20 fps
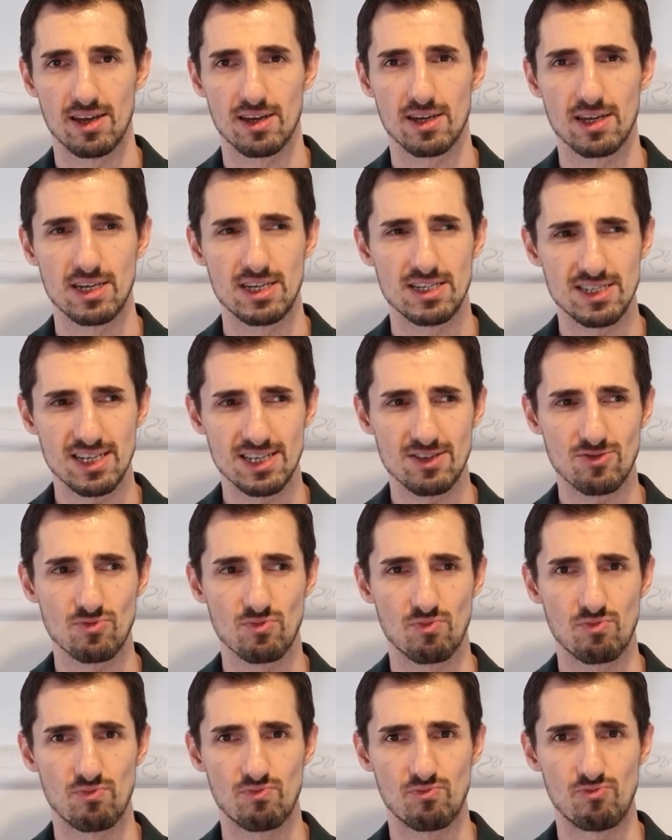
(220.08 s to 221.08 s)
is it
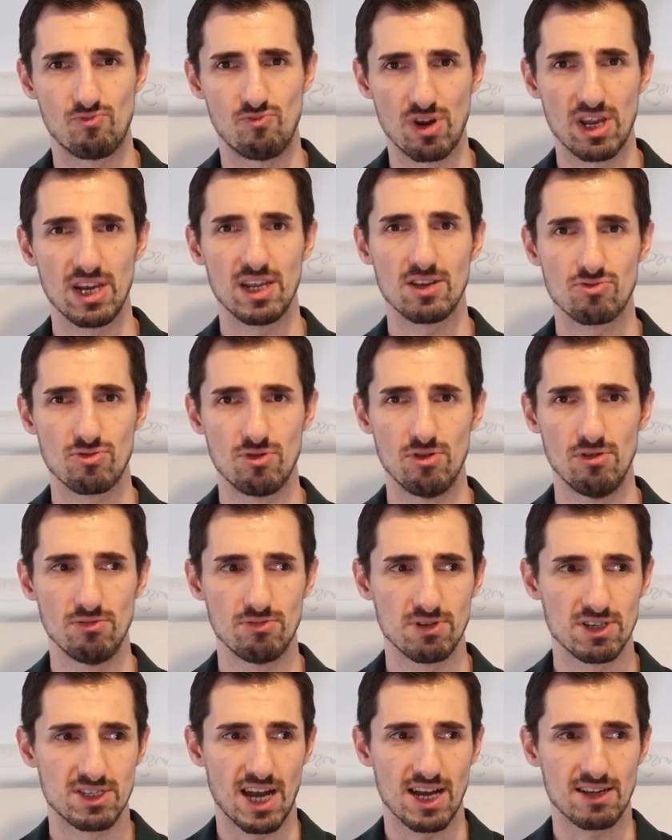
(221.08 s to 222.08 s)
really true?
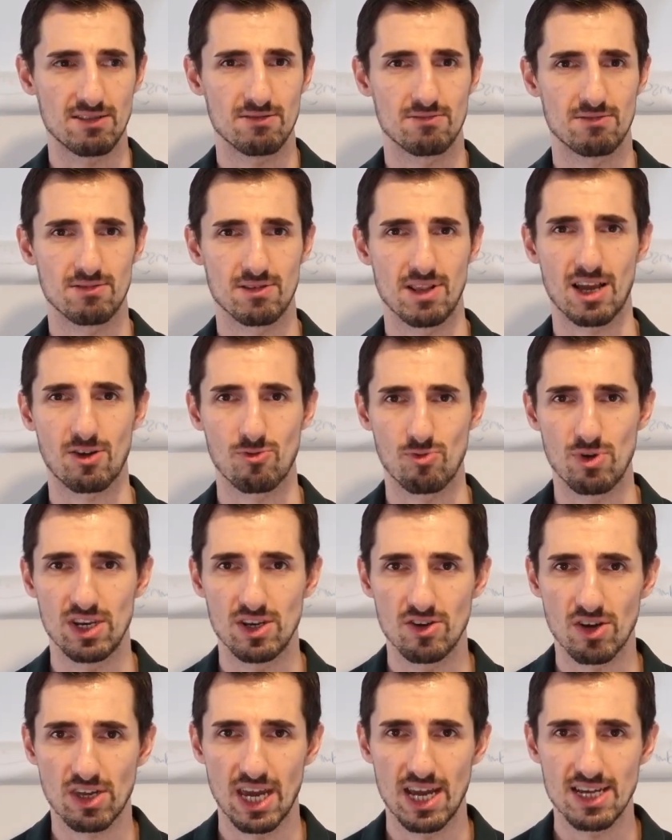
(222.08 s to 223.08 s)
Is that like really
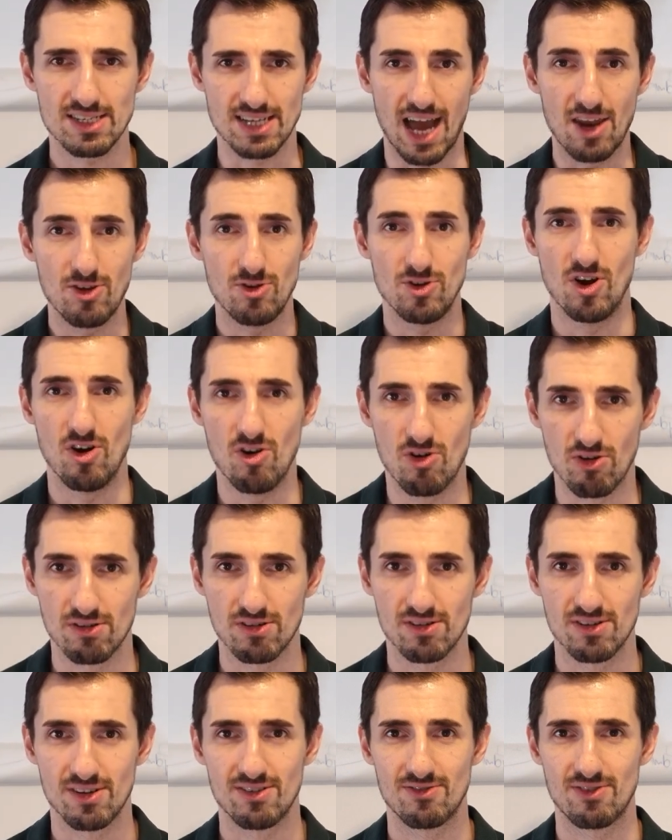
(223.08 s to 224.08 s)
the case? How do you know,
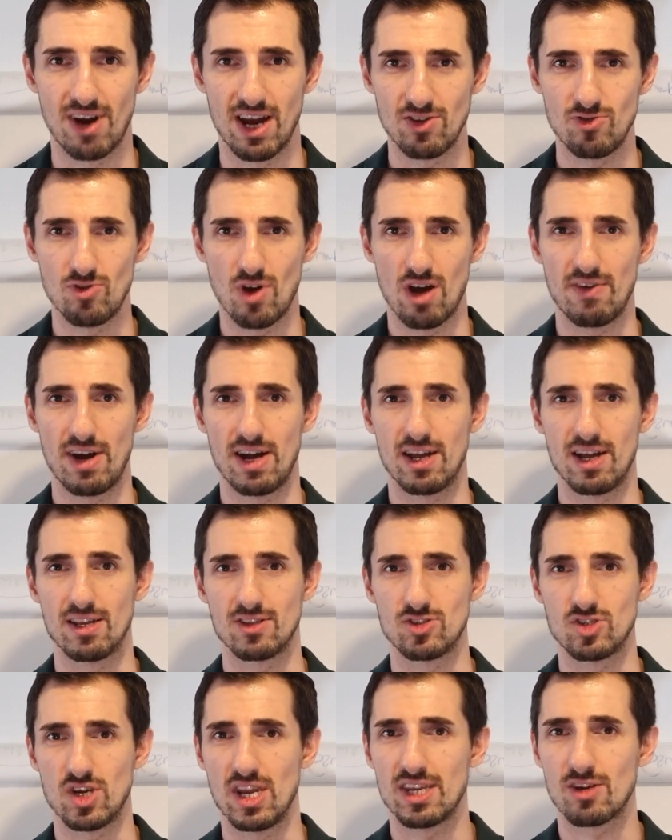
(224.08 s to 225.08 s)
right? Do you have
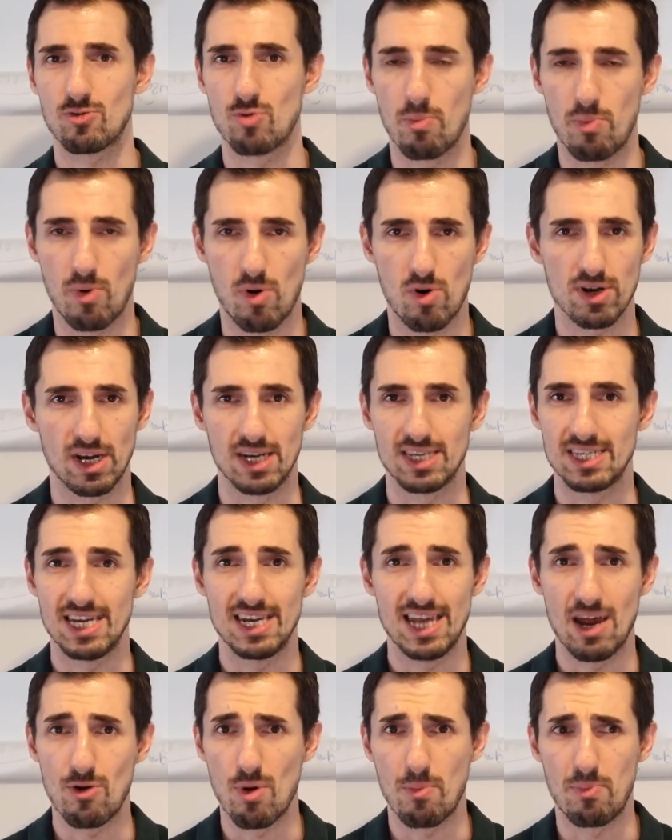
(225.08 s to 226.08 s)
a genetic report, a
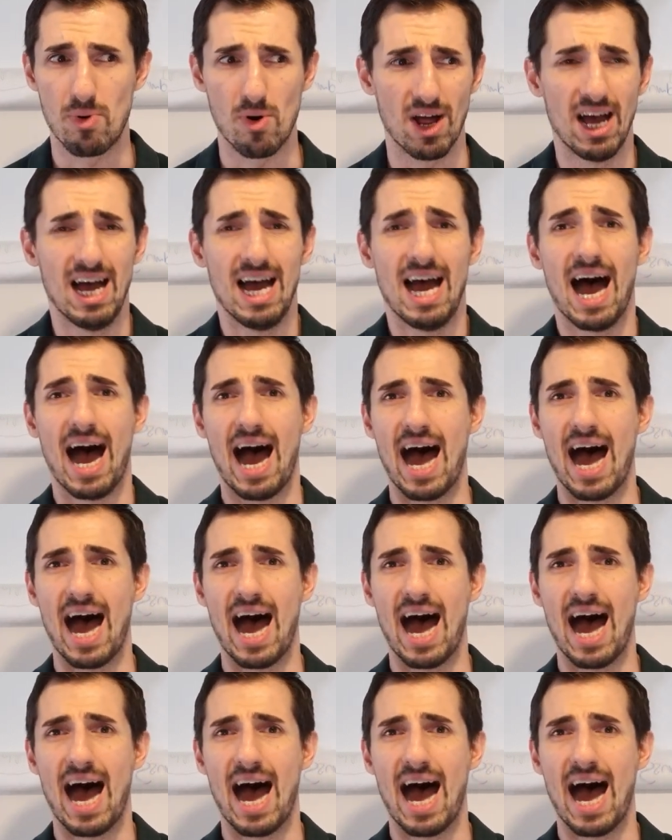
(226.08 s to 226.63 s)
DNA report?